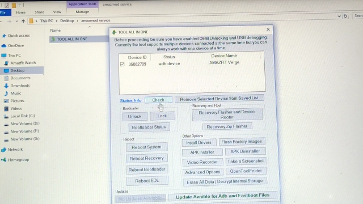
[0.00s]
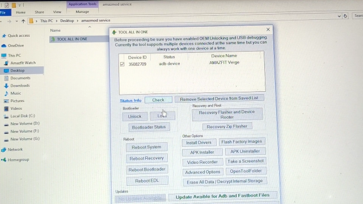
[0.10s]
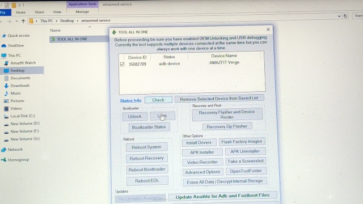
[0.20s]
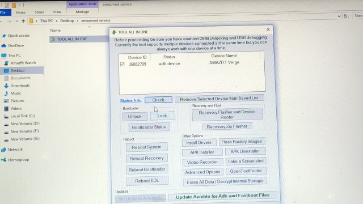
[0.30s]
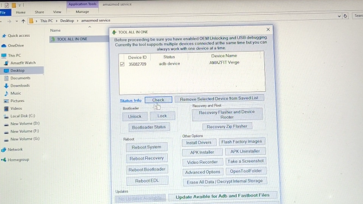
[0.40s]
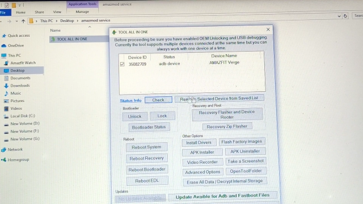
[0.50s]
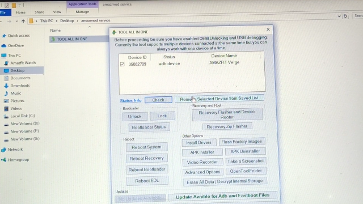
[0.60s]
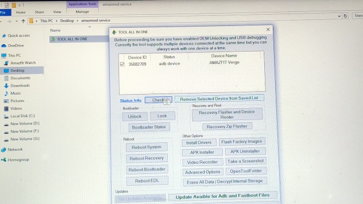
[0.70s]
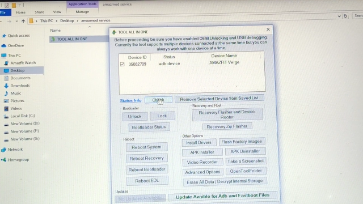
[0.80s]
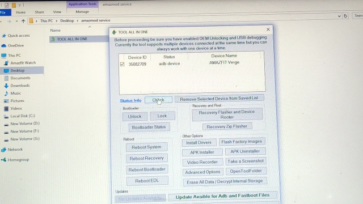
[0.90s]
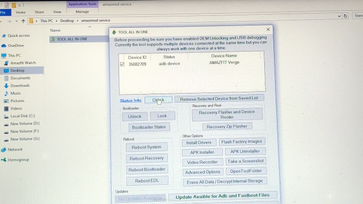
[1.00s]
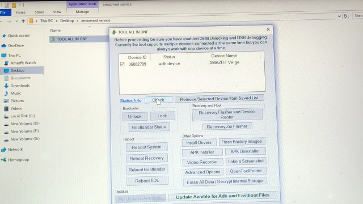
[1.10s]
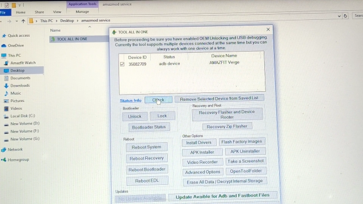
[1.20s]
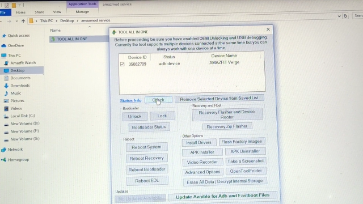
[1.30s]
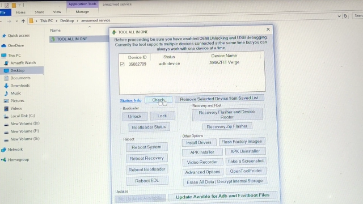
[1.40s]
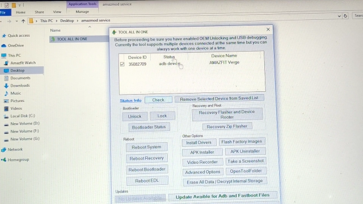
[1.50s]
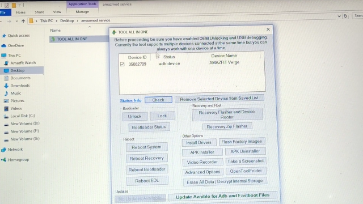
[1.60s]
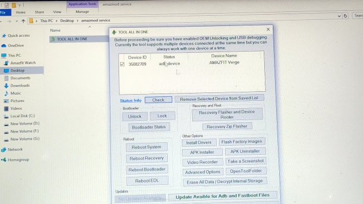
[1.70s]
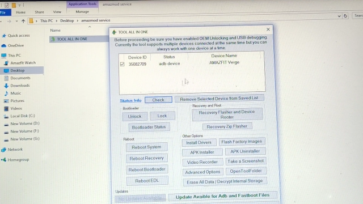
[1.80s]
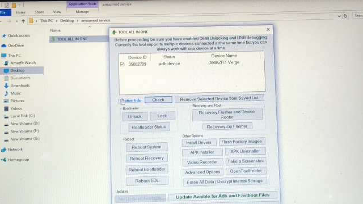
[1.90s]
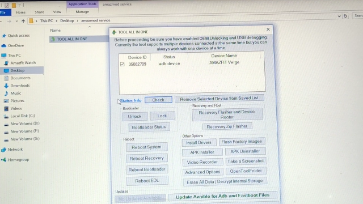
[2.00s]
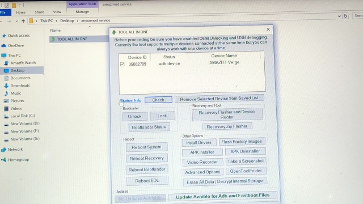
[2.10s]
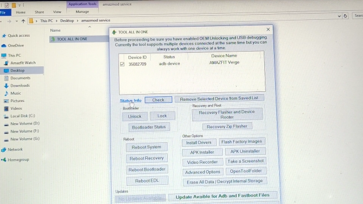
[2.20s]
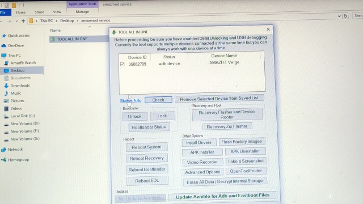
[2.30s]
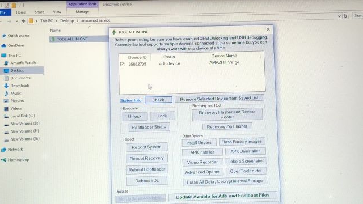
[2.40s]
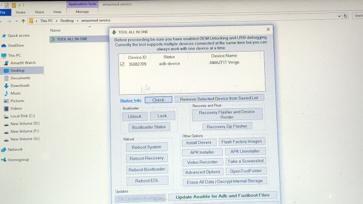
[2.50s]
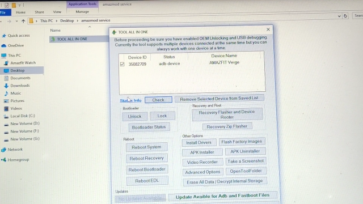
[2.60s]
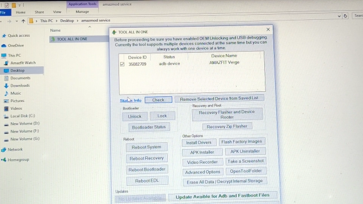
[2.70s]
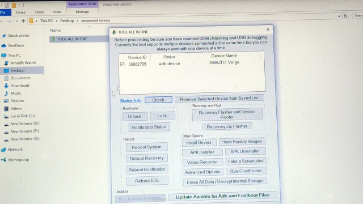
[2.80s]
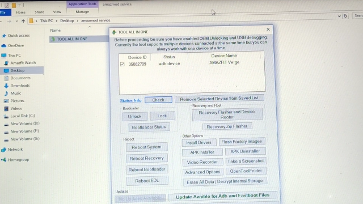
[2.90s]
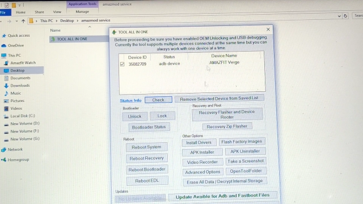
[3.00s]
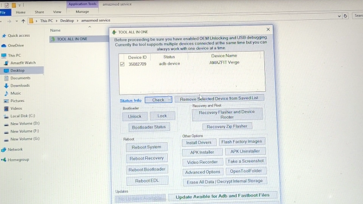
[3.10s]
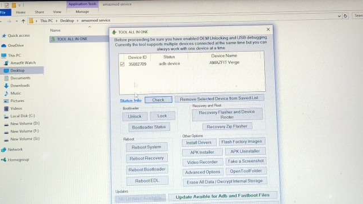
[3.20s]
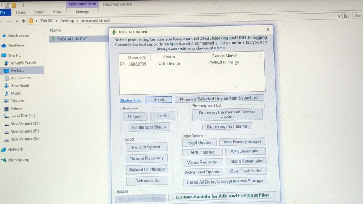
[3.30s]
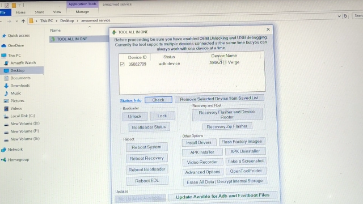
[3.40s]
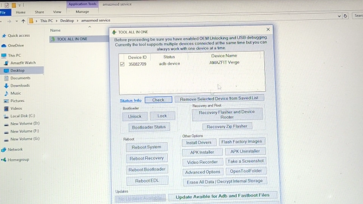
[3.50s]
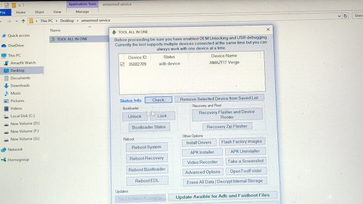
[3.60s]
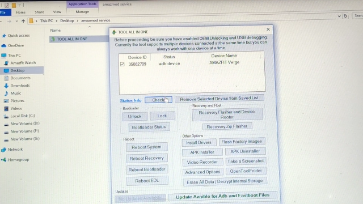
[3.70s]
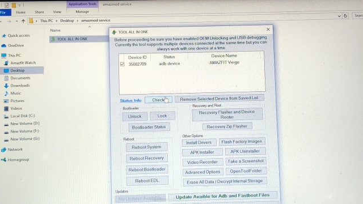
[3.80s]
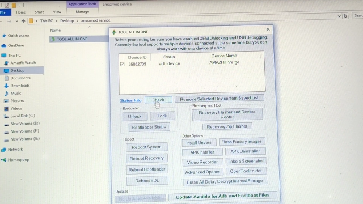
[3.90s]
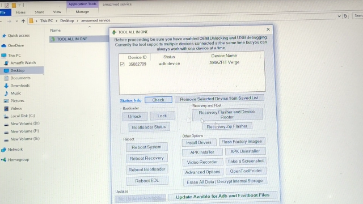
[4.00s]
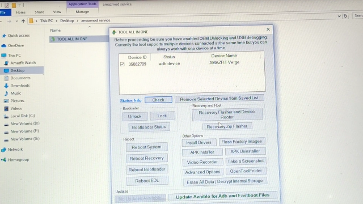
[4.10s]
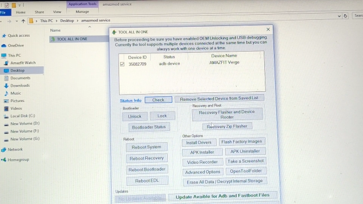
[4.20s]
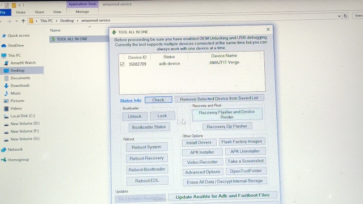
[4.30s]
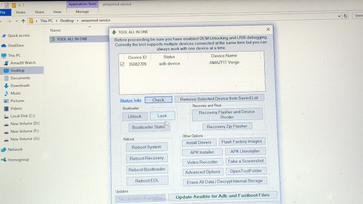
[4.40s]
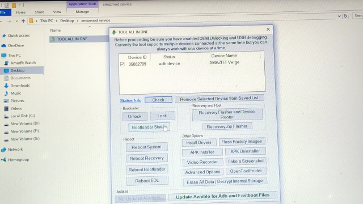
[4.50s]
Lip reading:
[unreadable: no face in view]